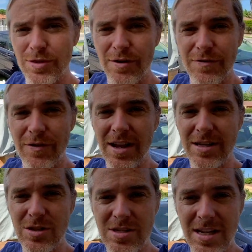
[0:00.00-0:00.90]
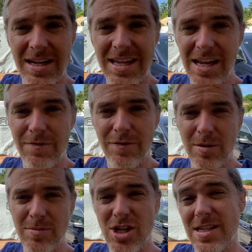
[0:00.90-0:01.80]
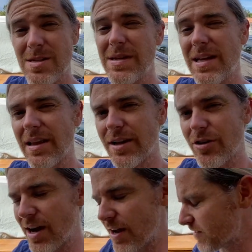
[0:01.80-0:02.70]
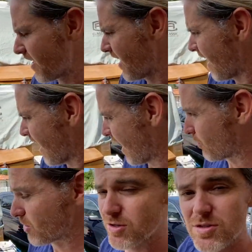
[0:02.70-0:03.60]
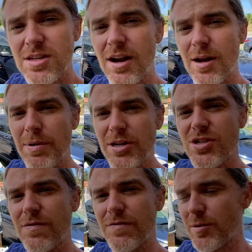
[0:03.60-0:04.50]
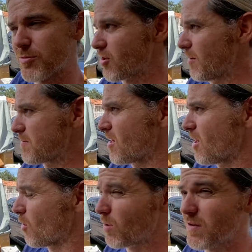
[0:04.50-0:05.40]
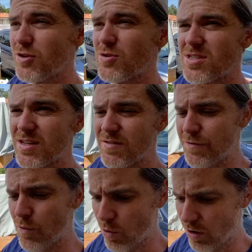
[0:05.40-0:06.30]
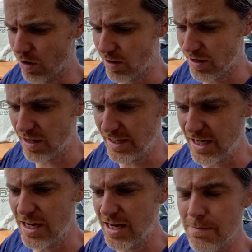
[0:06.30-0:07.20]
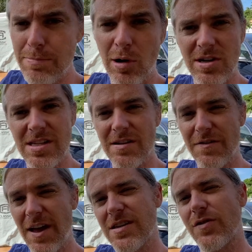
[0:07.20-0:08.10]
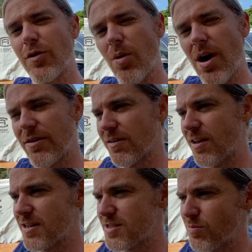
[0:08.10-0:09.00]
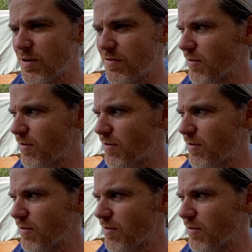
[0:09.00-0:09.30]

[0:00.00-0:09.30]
our friends using a kit from Chesapeake Light Craft. And we used it on a bunch of film trips. We've used it for like in-person events for Waterlust. We